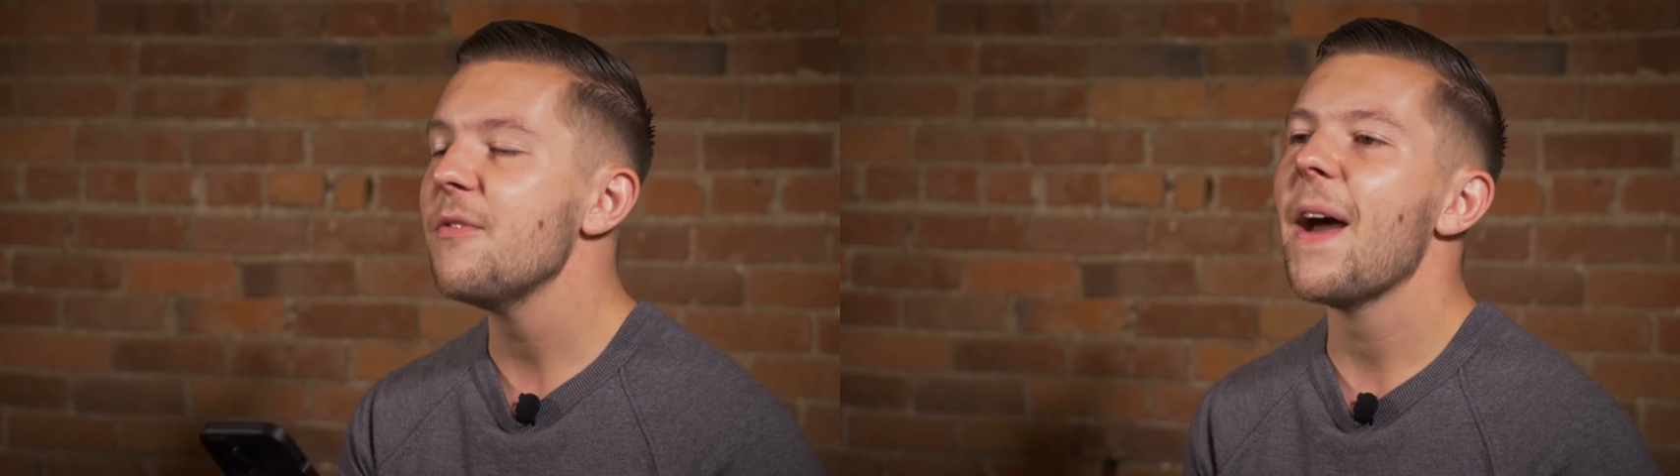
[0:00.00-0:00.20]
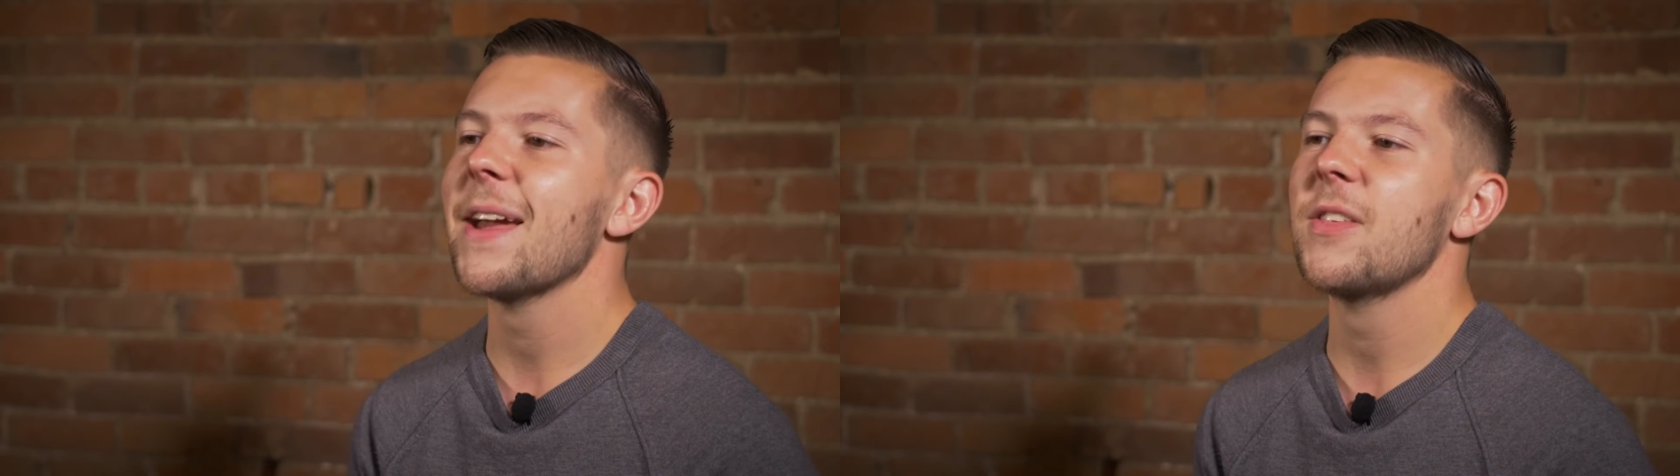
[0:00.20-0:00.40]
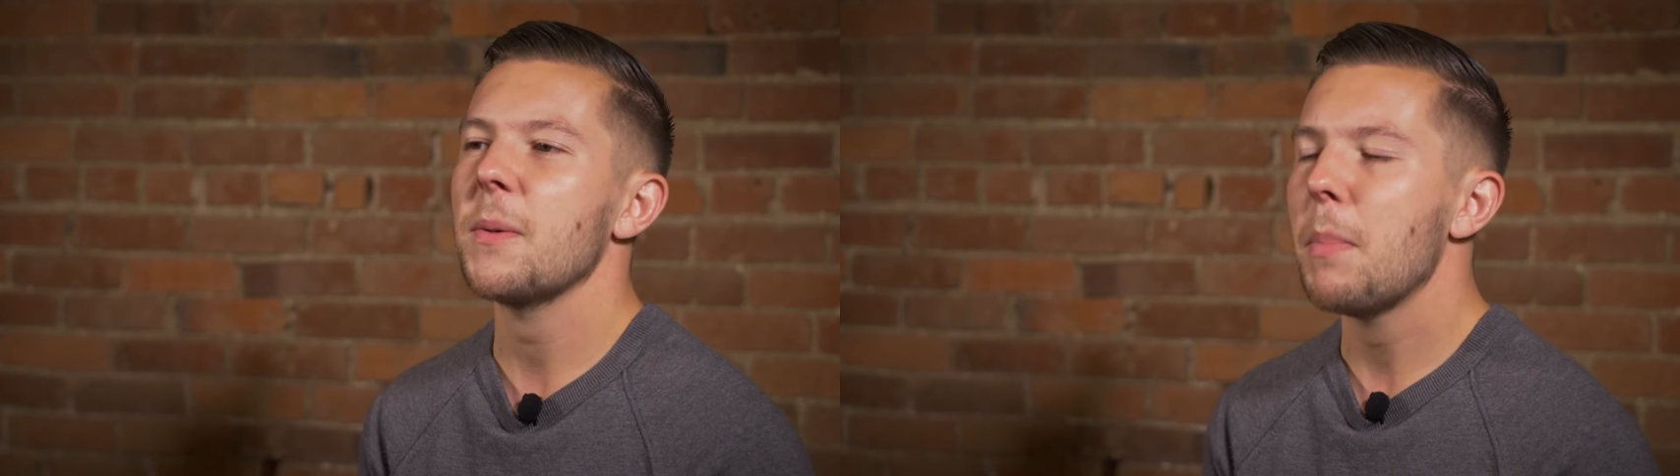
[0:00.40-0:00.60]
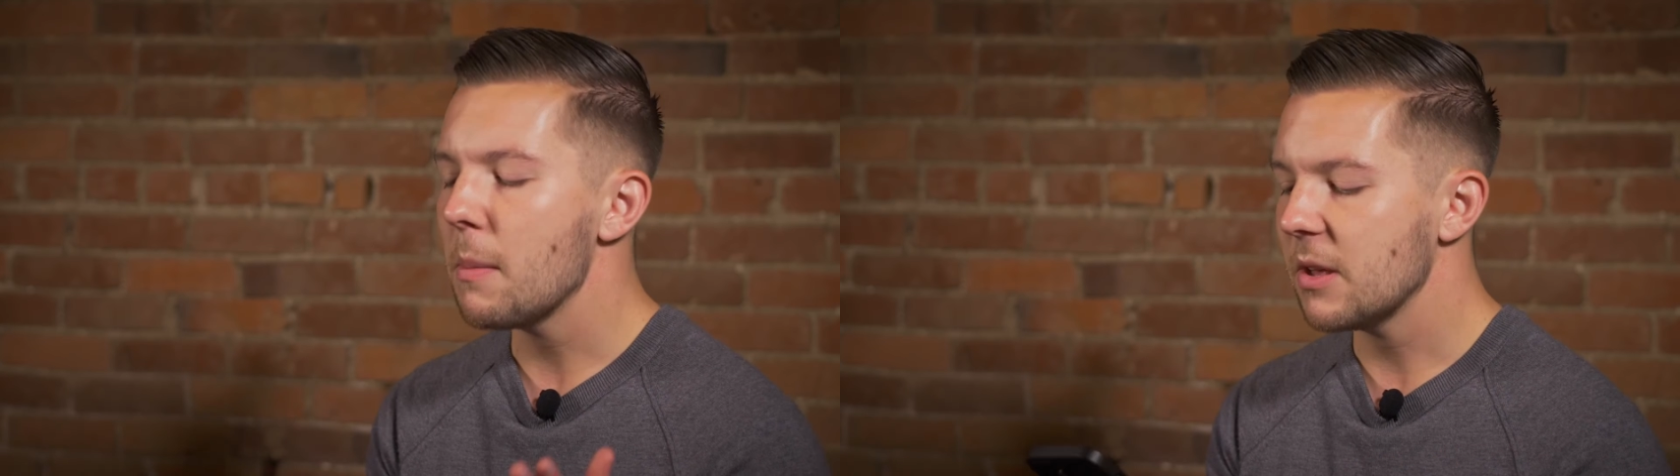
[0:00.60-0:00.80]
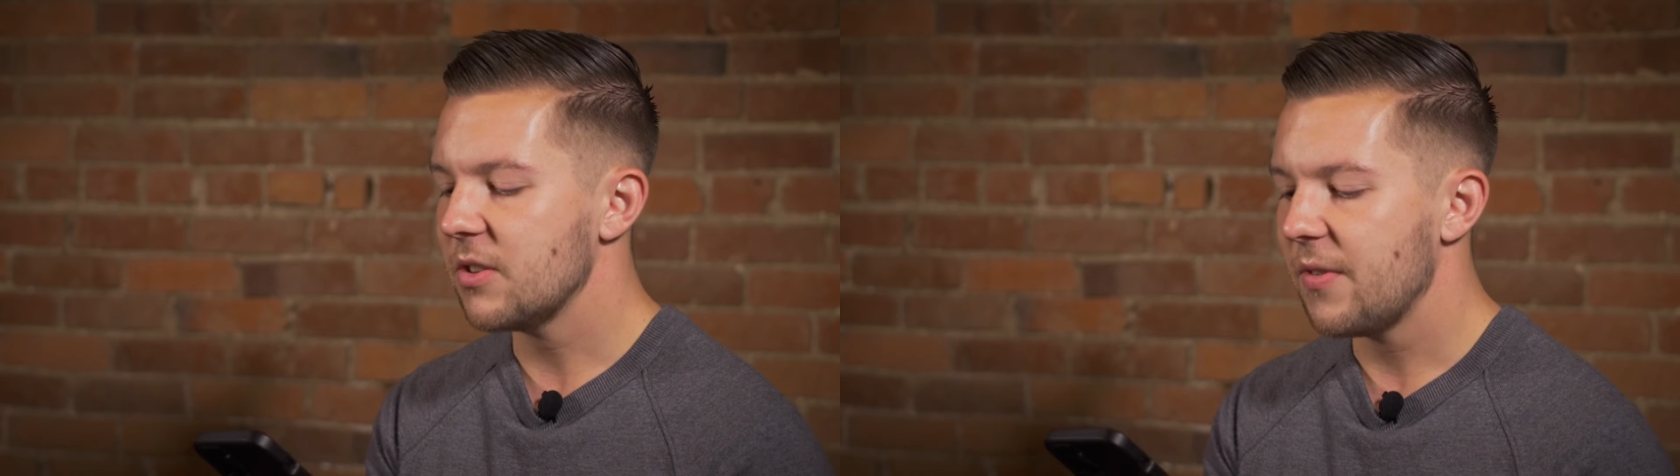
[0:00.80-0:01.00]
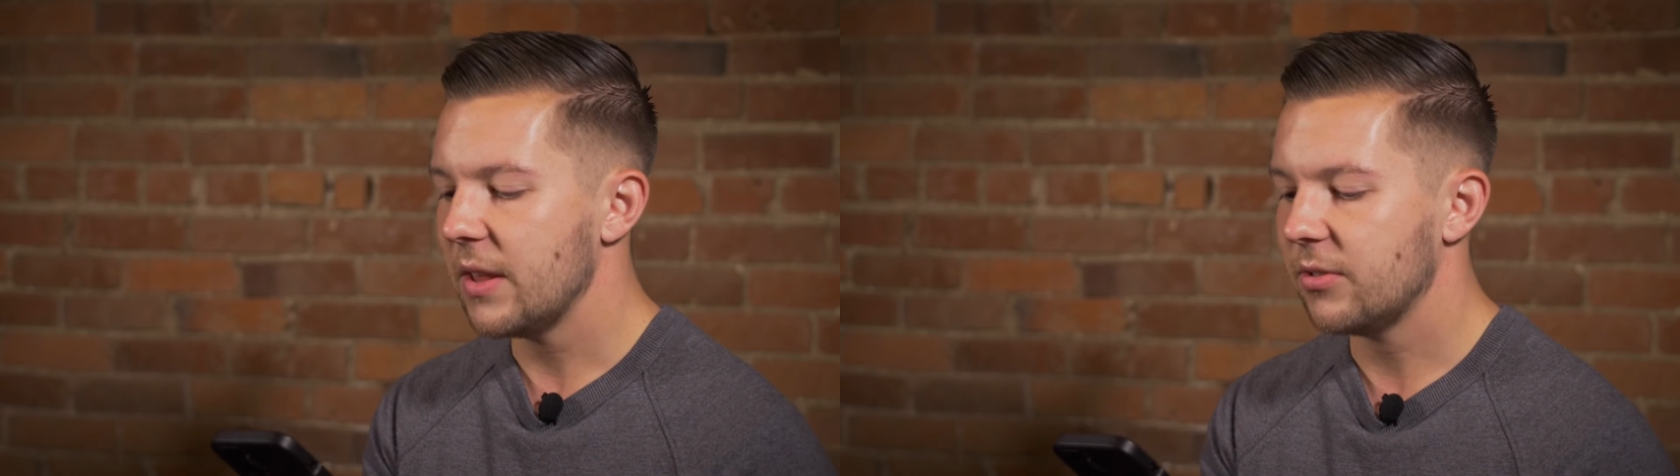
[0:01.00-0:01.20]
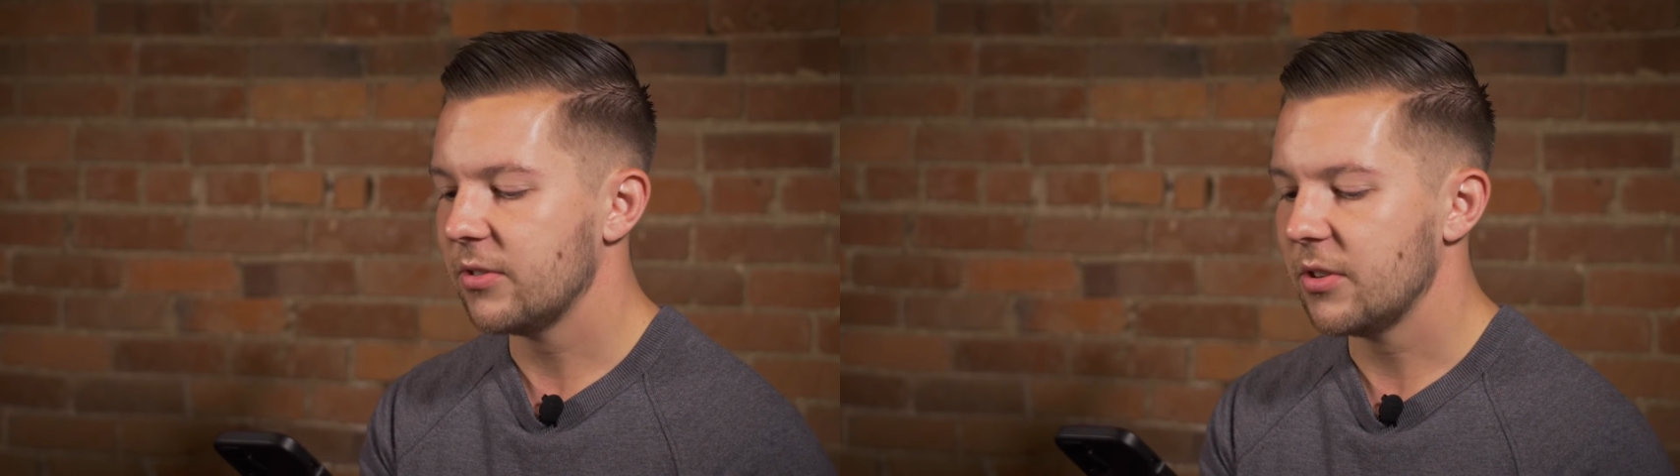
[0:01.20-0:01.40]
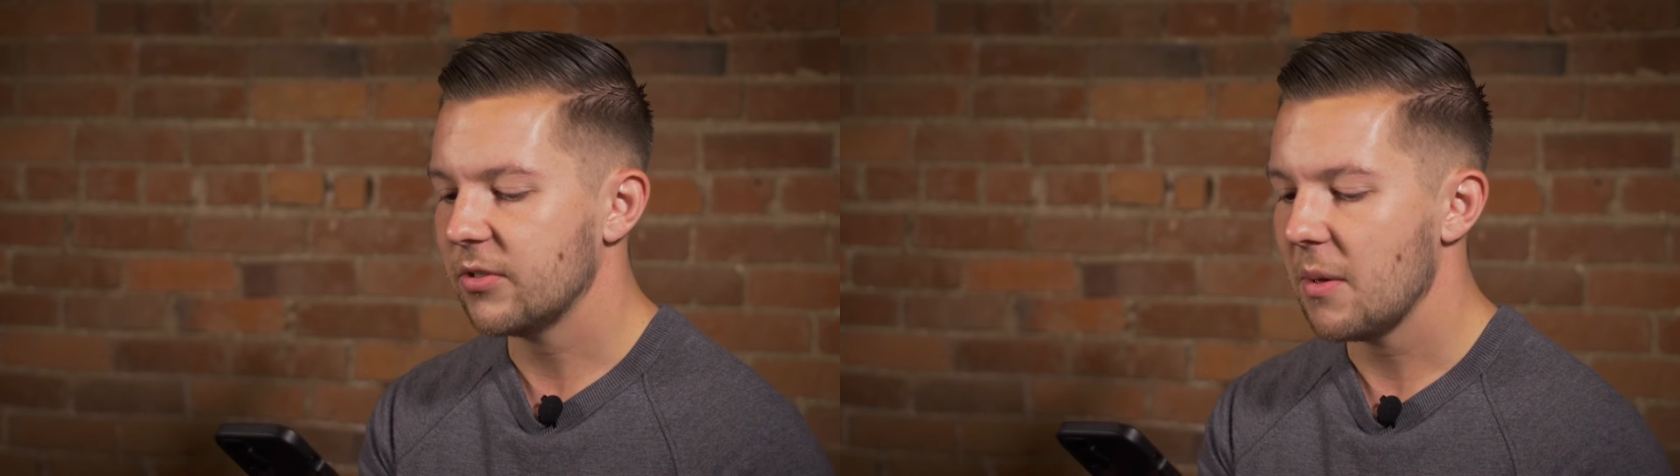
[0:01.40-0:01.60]
the fact that the public defense
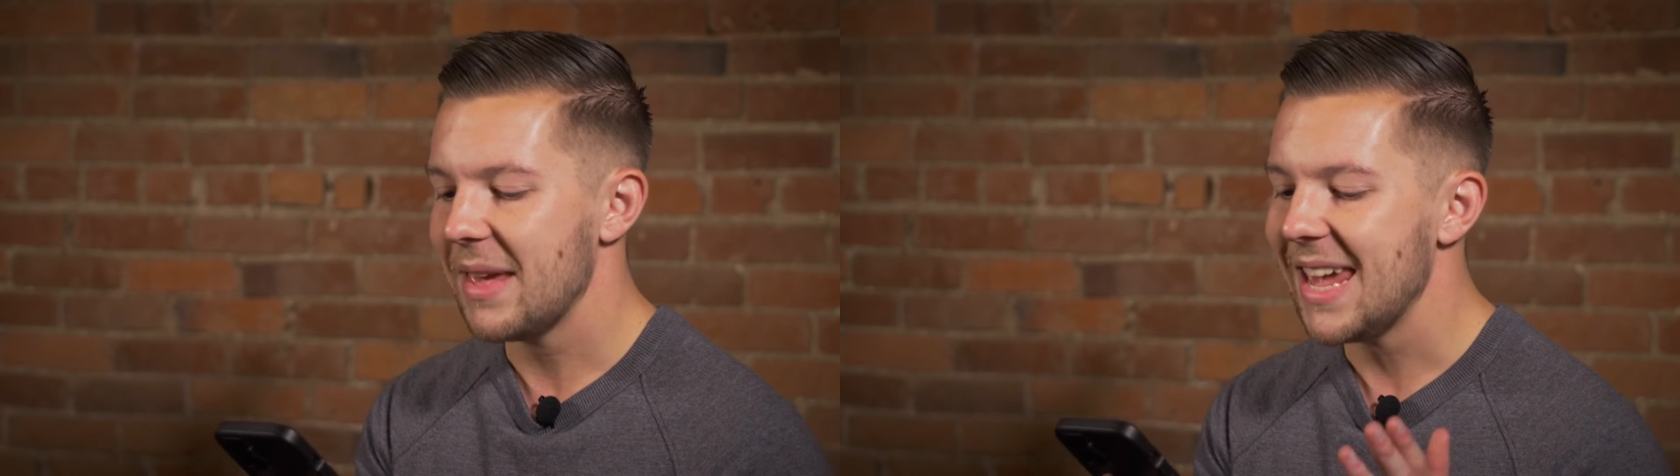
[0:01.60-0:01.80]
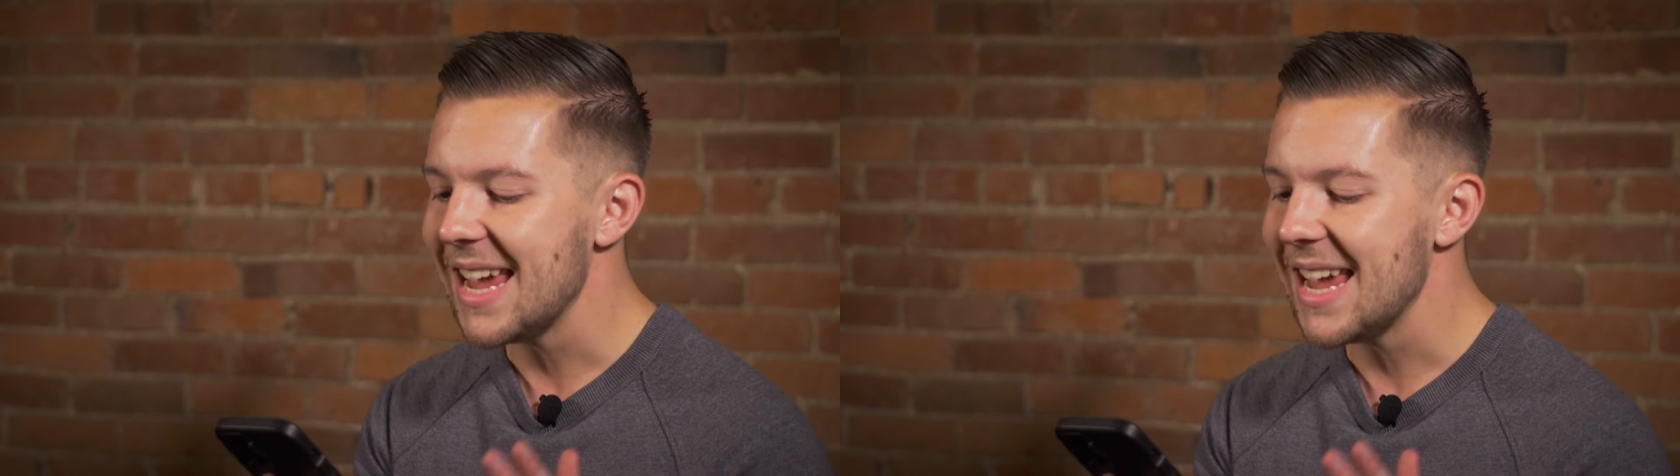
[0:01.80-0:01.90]
system